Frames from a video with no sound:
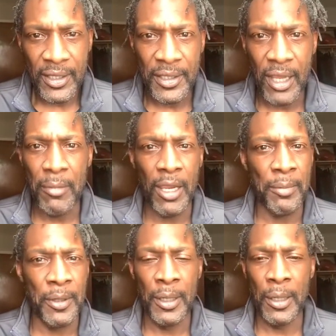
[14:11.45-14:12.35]
They may
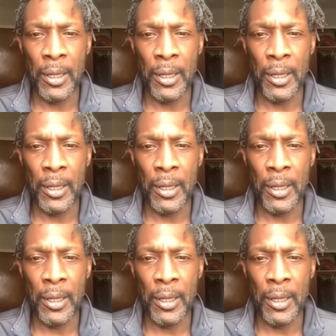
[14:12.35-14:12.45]
be,